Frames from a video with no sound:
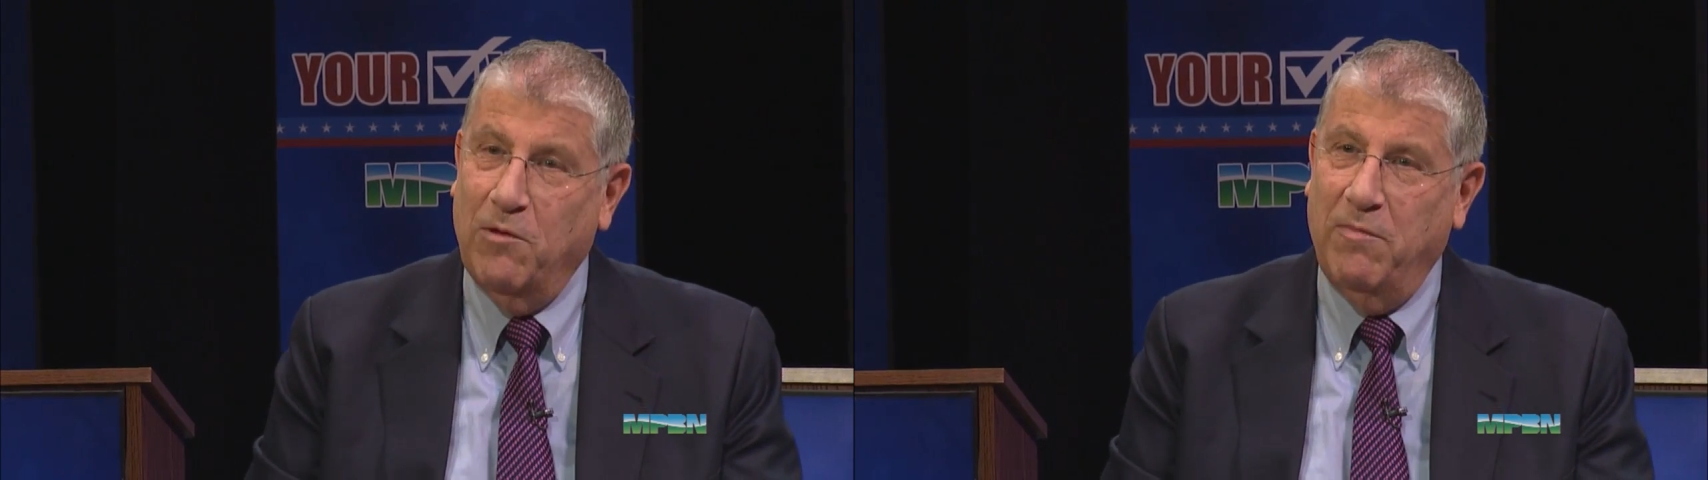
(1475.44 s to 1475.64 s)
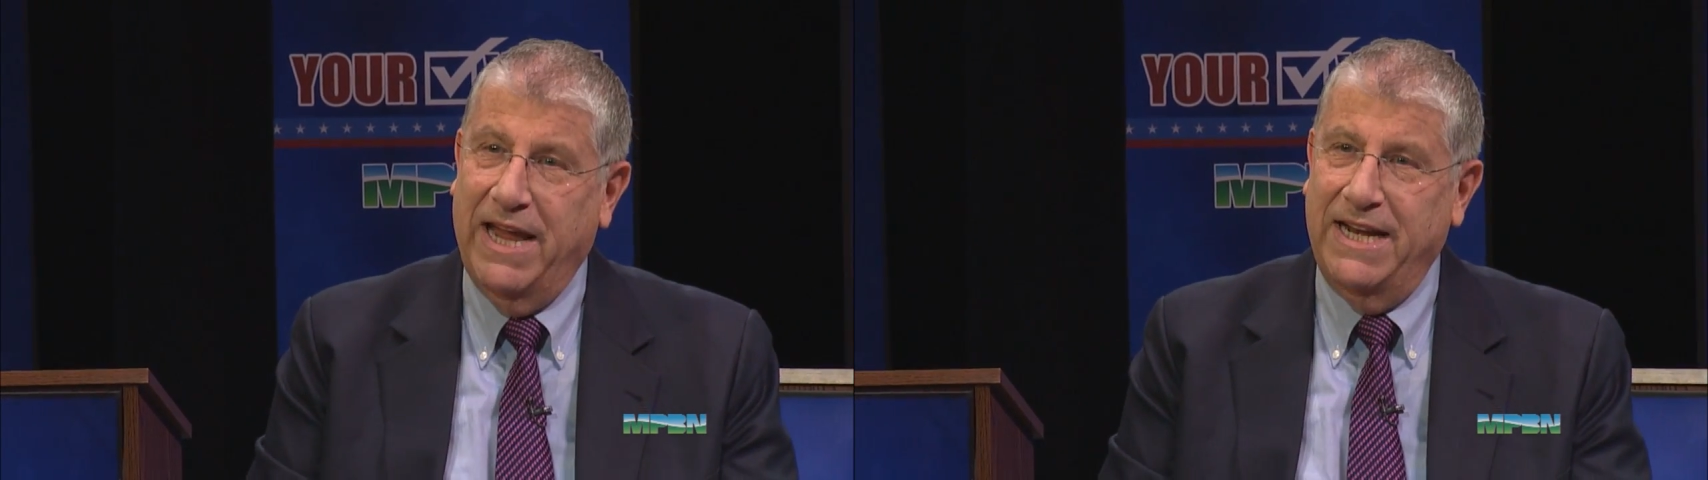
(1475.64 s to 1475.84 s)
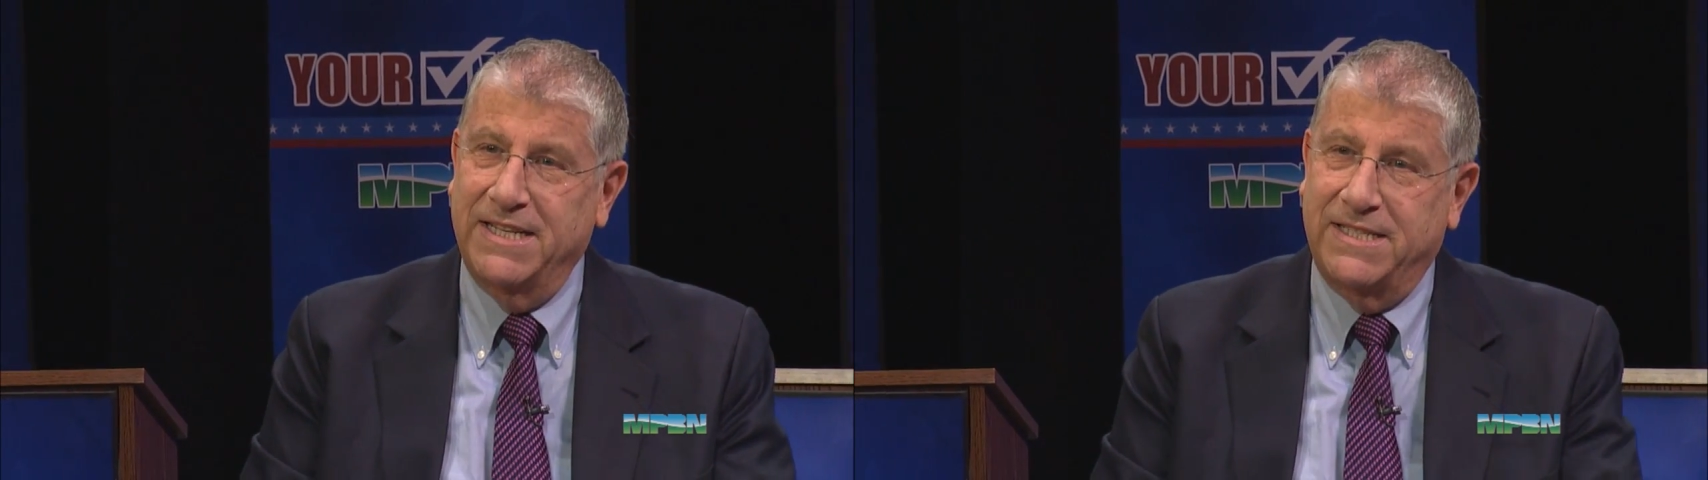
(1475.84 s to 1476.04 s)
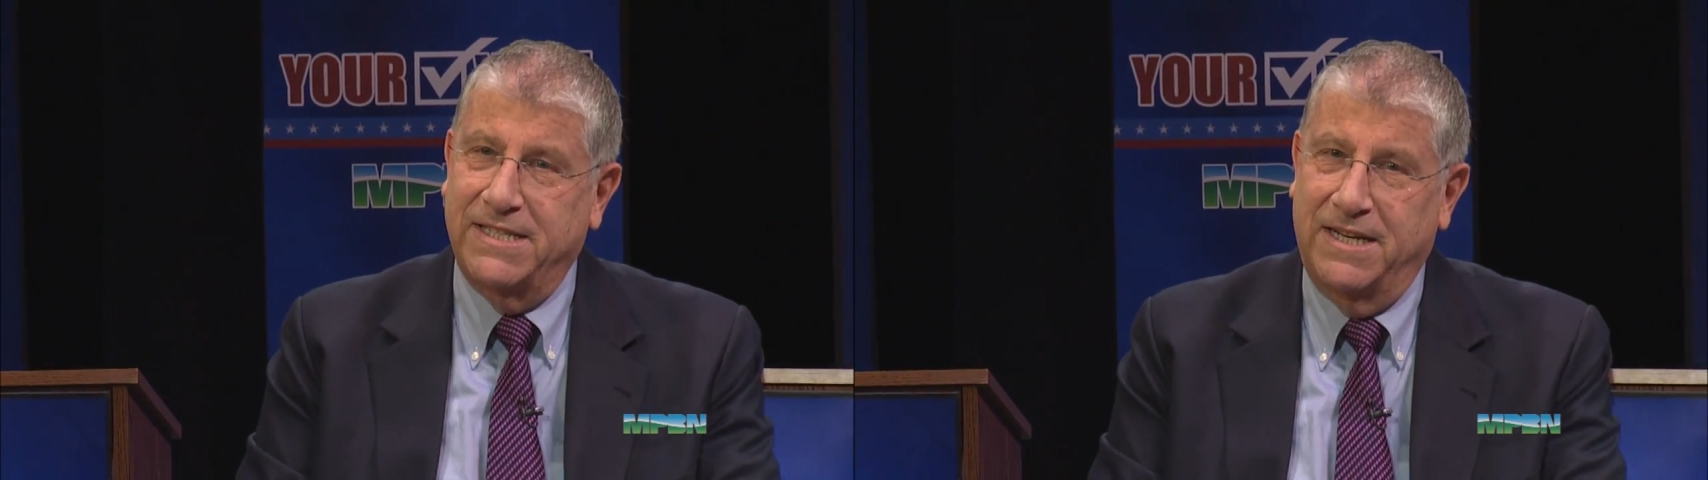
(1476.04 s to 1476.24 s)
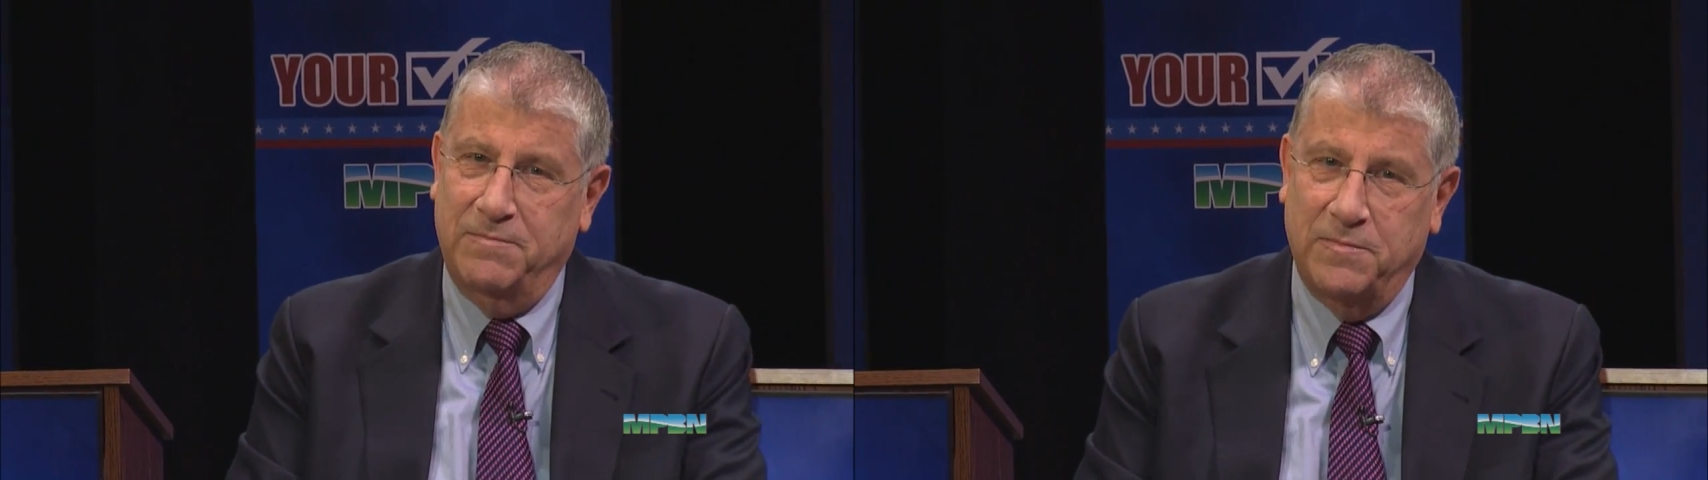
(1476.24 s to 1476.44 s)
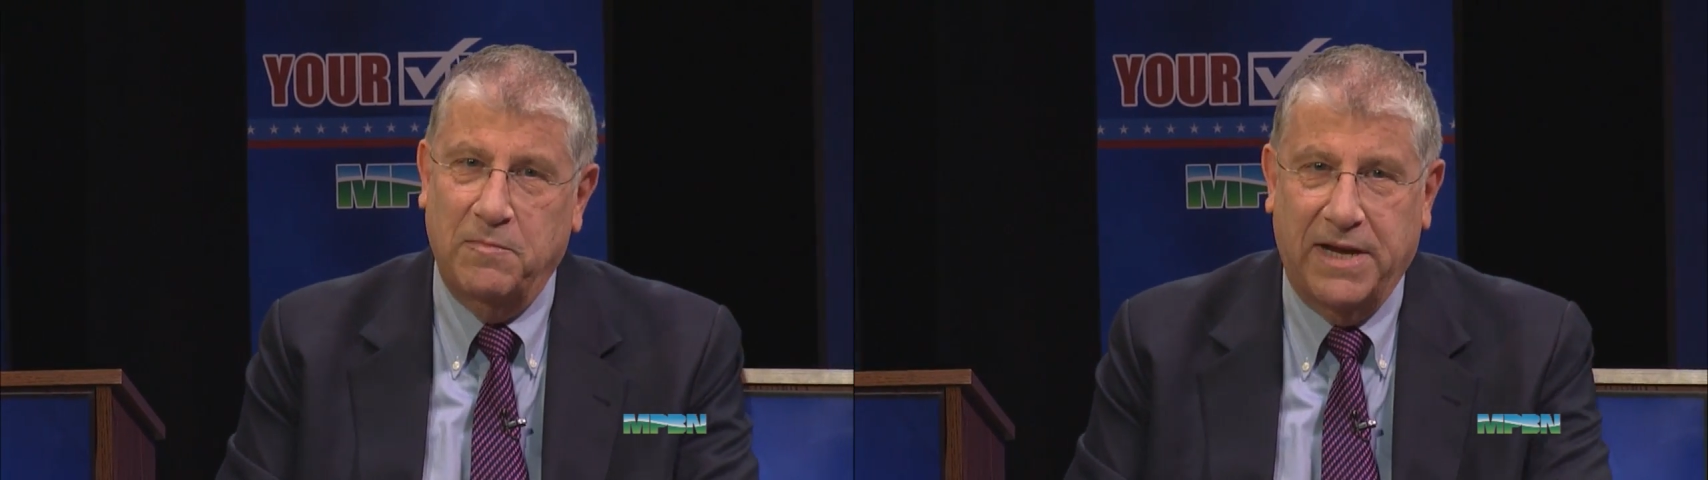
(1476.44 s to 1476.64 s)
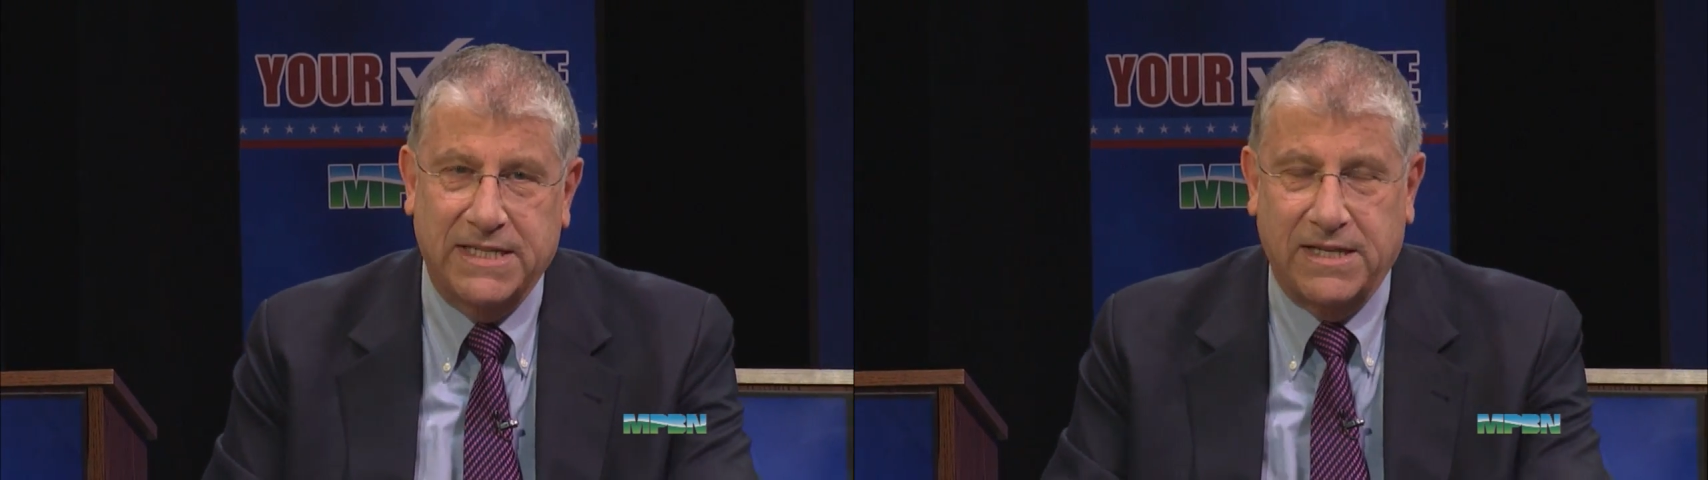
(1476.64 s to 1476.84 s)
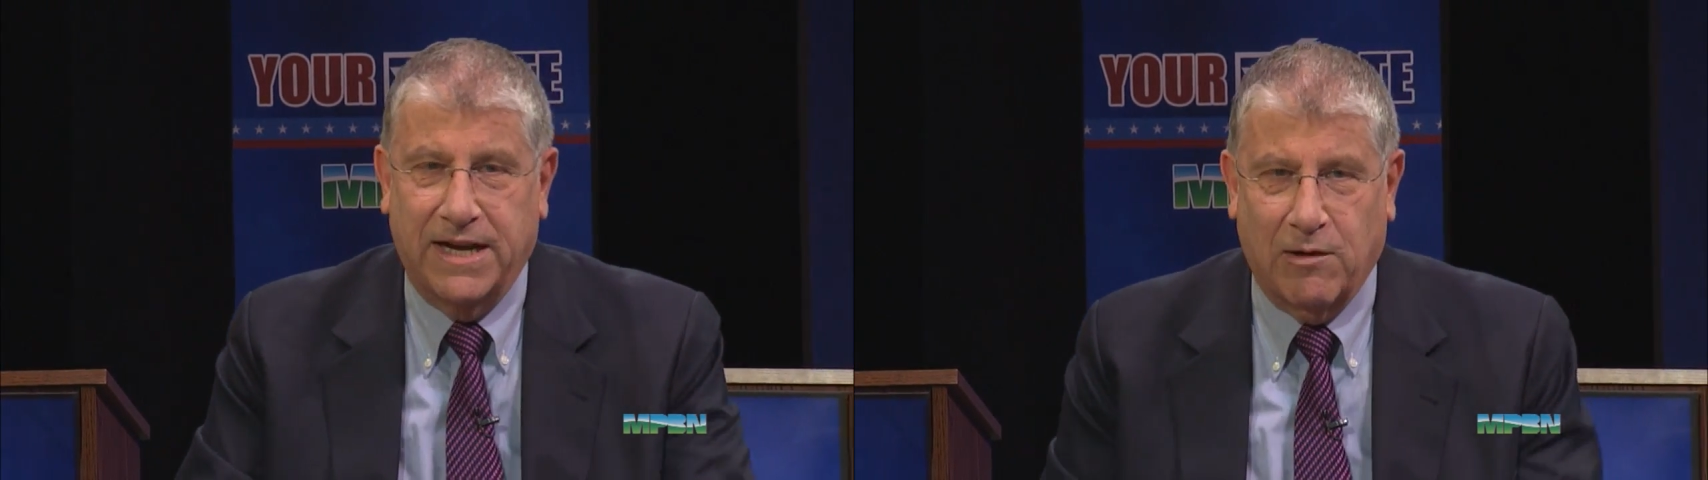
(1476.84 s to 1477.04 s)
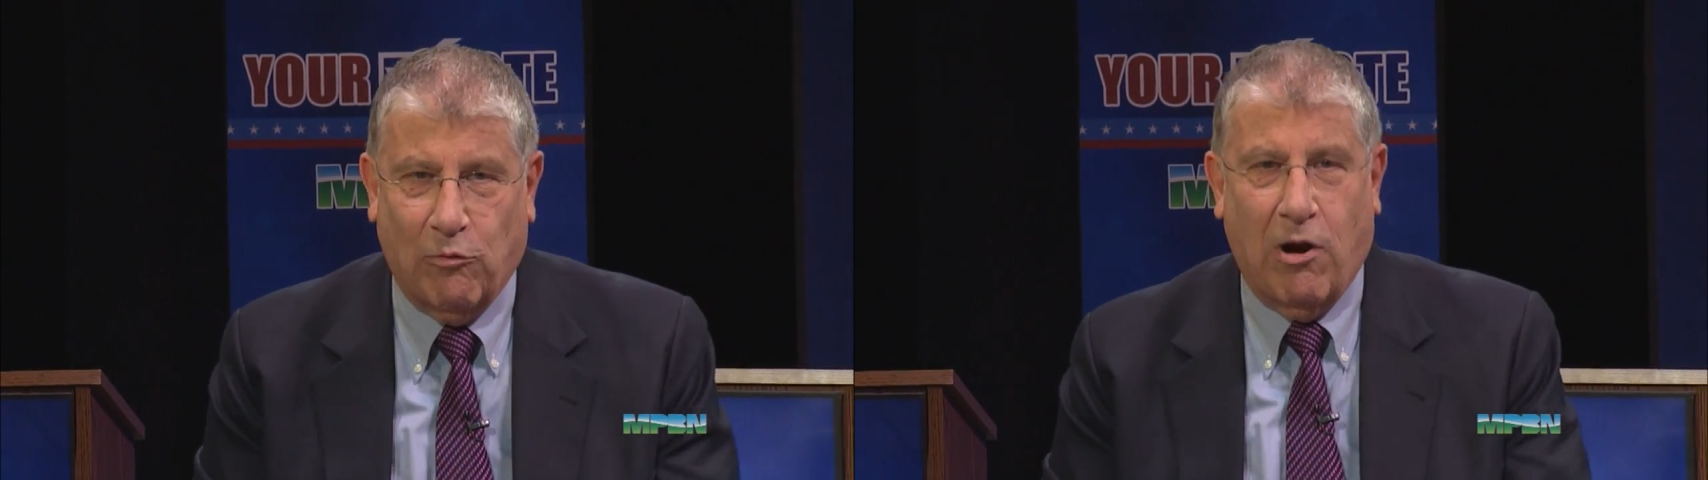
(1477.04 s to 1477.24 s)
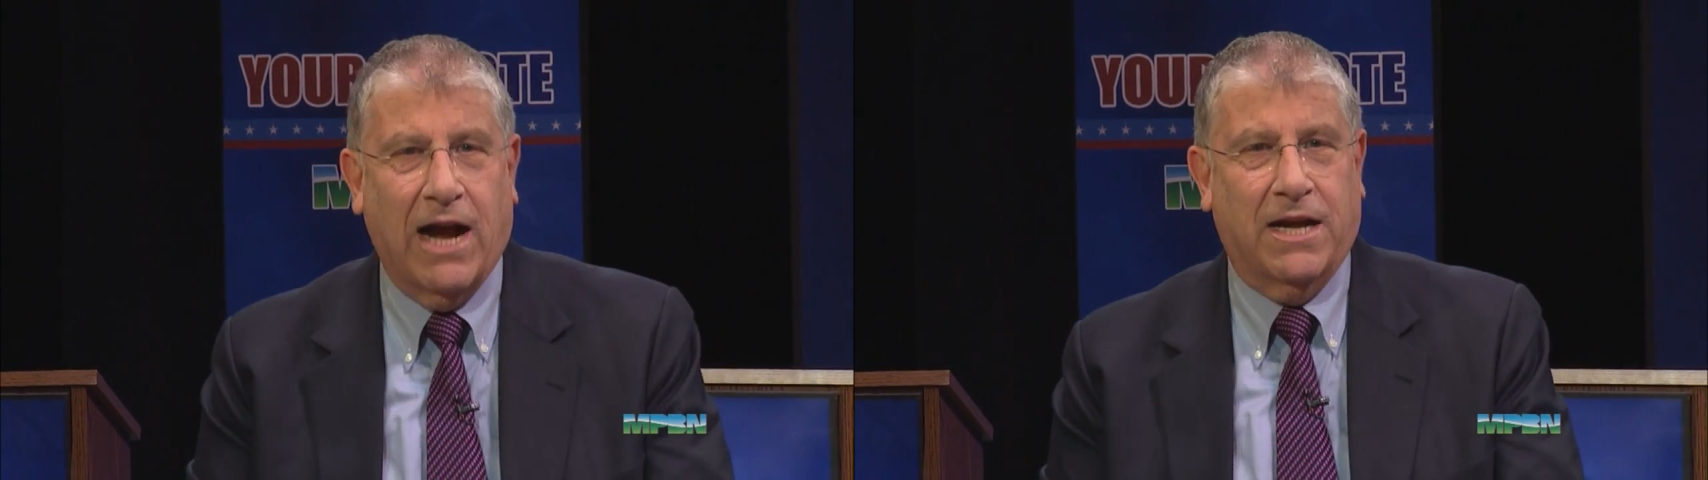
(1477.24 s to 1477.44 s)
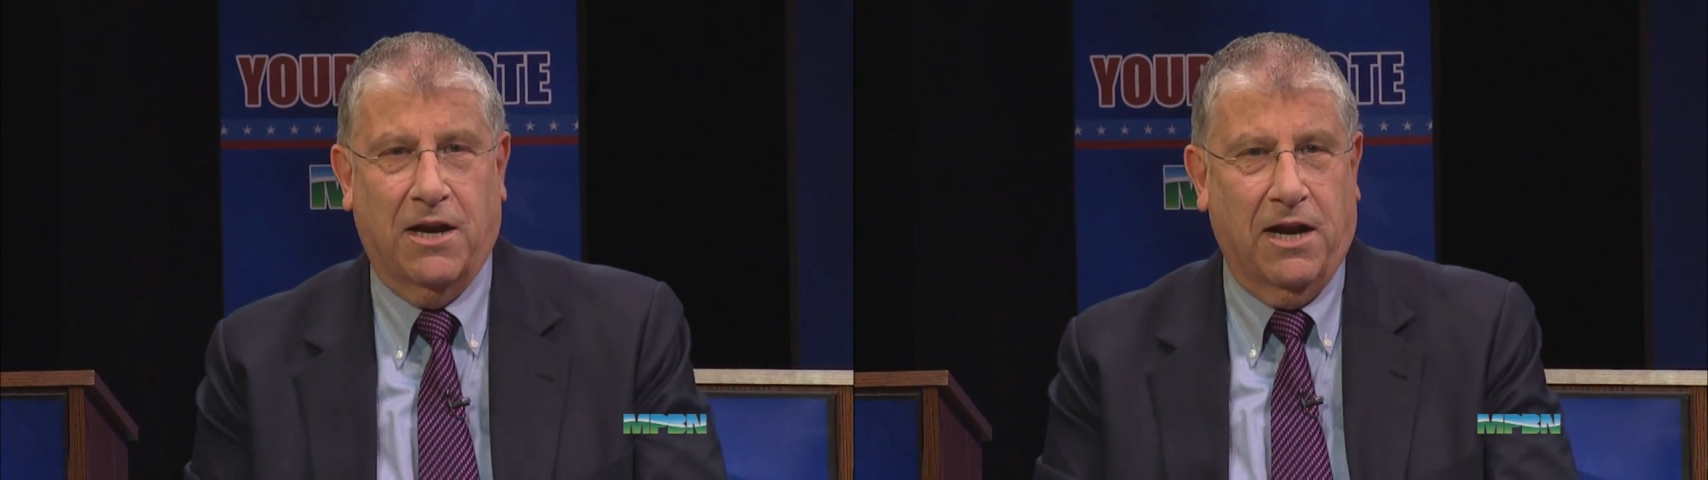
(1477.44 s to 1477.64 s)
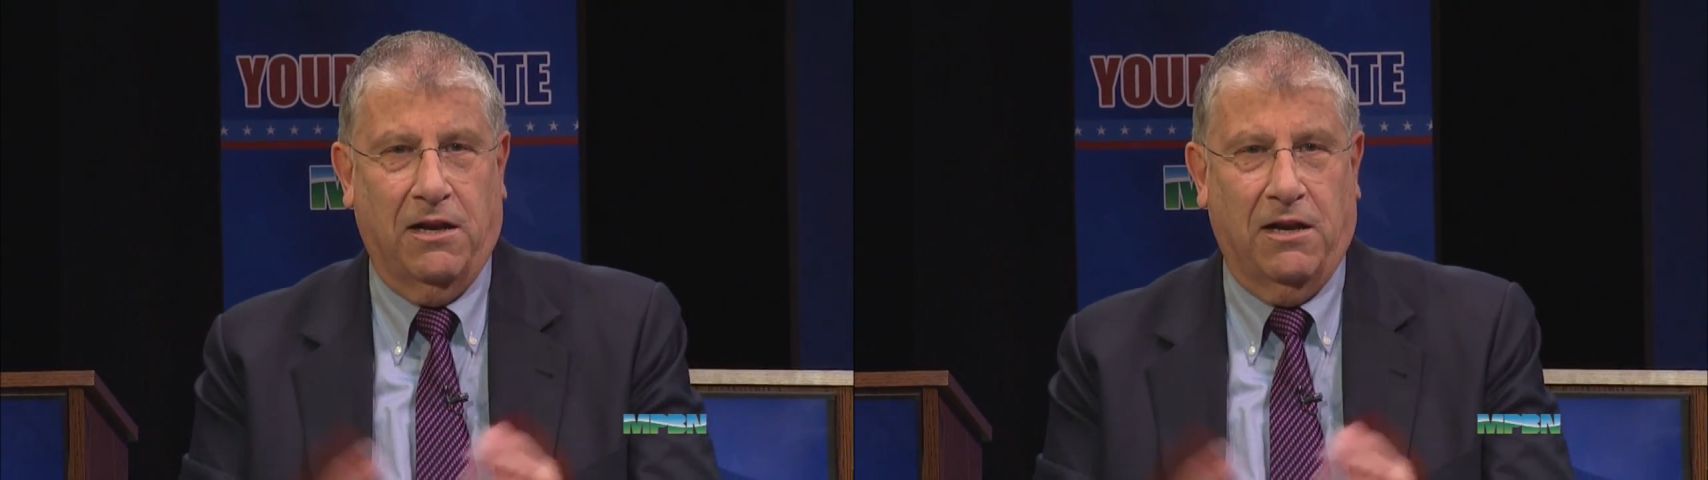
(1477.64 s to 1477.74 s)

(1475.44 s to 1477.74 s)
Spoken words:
You know, Maine's like a rocket